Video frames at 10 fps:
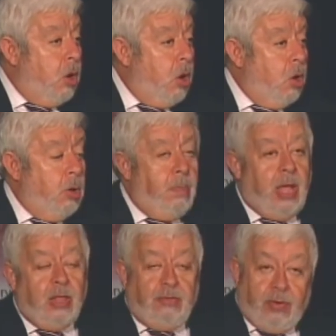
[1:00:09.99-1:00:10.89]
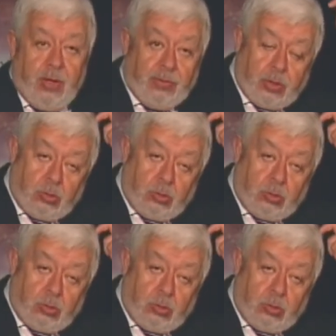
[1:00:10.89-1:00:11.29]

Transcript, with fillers: on May the 5th,